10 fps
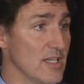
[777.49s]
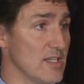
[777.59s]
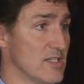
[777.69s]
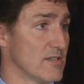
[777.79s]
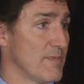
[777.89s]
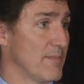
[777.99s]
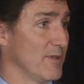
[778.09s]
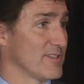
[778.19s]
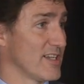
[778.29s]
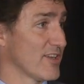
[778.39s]
ease
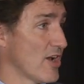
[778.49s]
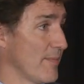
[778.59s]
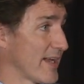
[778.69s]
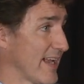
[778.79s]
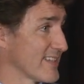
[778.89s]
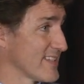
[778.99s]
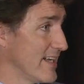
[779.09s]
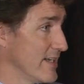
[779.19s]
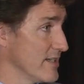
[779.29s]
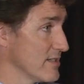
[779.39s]
people's economic
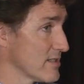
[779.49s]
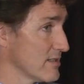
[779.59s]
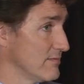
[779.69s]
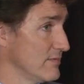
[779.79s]
anxieties.